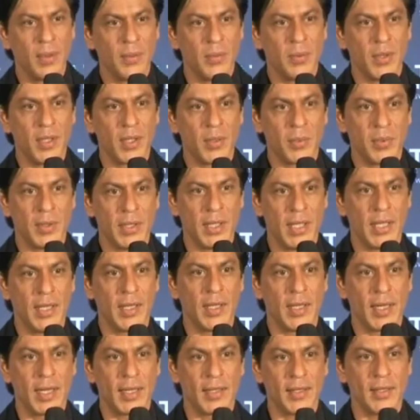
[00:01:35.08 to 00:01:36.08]
you work with
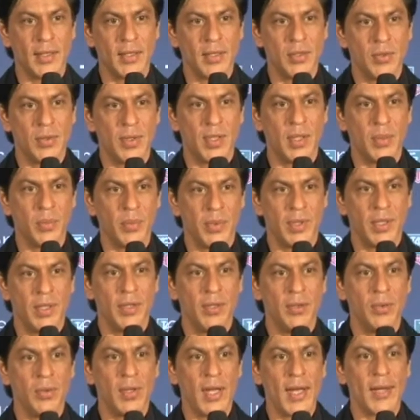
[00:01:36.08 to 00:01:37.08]
younger actors who come with a
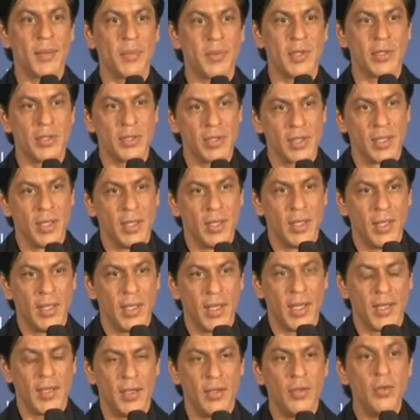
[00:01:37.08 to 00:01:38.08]
new language
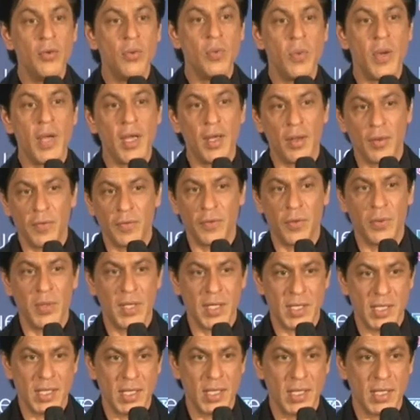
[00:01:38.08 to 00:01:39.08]
and a new way of
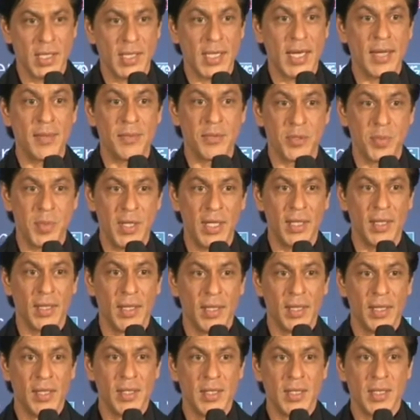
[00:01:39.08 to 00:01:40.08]
doing scenes. It helps me.
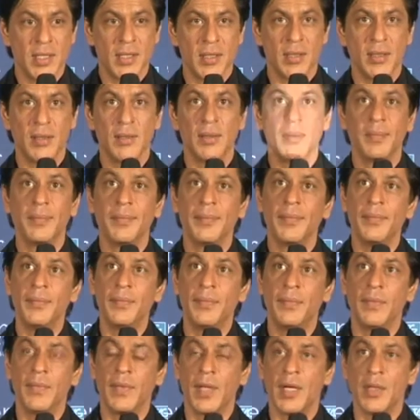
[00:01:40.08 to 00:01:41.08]
So
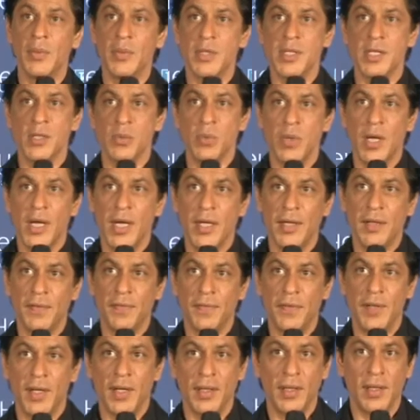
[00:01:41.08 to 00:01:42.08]
I was in
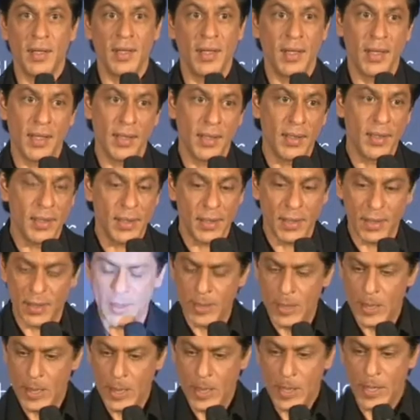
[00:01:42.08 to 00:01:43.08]
YRF the other day, and
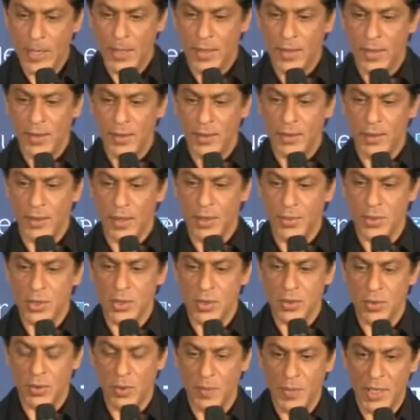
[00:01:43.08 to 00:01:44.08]
I was
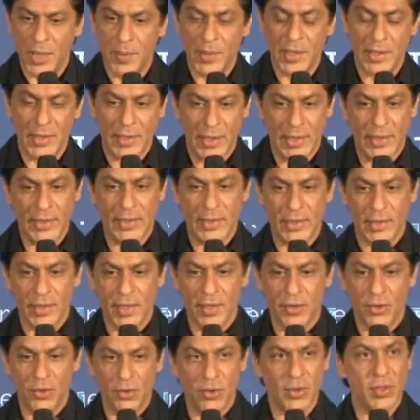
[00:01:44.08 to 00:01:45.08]
told by my director
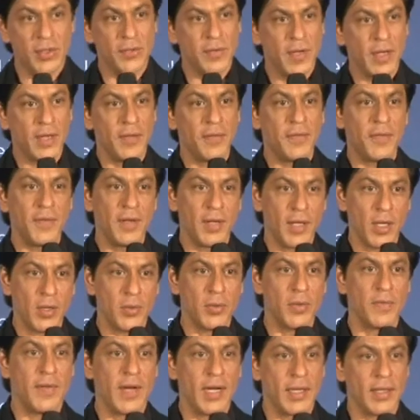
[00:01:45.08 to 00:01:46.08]
that, you know, it's very different how
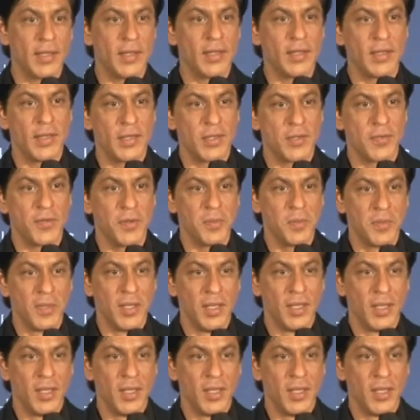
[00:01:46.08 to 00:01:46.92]
you've acted in this film,